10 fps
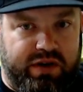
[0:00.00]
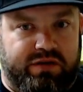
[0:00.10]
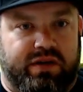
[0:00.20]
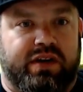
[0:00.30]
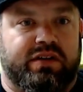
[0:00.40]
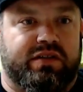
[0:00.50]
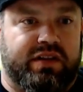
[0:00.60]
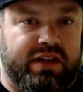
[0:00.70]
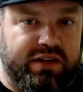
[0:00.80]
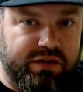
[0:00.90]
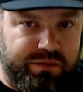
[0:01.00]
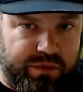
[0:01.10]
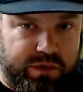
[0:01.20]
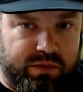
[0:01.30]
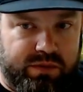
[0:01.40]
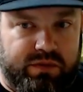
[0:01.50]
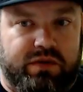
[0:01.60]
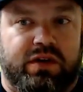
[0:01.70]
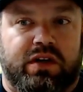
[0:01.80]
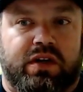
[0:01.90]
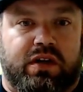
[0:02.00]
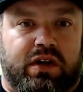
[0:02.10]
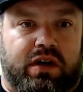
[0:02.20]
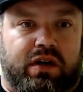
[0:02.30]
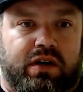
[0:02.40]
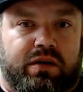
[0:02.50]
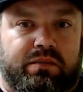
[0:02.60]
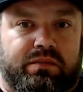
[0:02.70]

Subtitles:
range, that is affordable. Um,